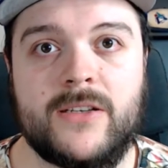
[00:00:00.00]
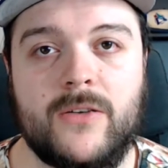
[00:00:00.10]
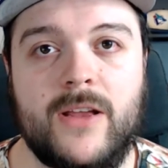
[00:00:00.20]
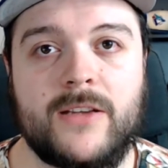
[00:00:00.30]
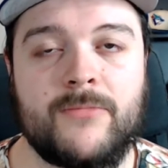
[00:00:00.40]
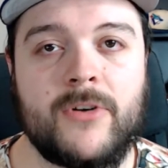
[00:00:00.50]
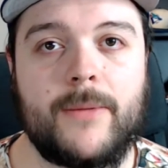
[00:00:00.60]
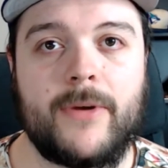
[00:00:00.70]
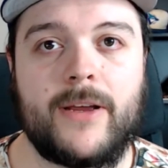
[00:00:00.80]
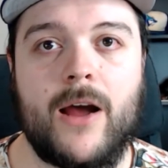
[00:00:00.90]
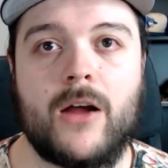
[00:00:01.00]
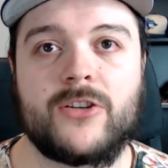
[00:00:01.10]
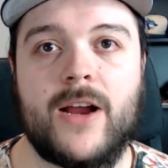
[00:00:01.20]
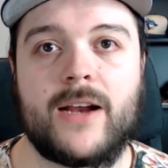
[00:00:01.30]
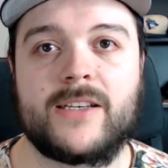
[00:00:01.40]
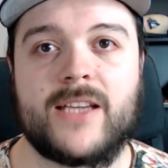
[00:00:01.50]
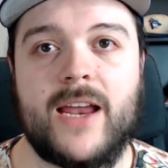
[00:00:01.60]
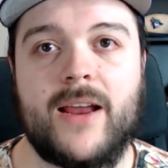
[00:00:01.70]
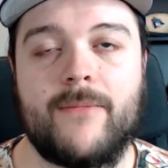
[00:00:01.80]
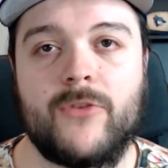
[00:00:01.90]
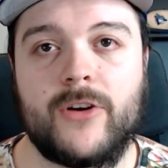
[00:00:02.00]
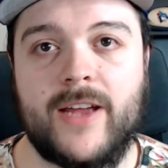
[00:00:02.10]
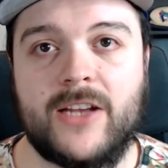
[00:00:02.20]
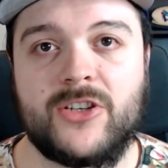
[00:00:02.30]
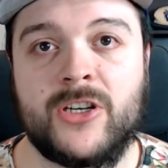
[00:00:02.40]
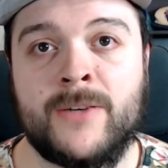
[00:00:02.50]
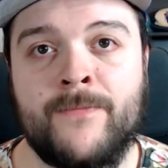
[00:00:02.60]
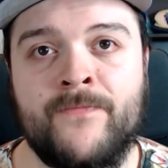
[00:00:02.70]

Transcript: so that's a pretty big contract to sign up for a catcher.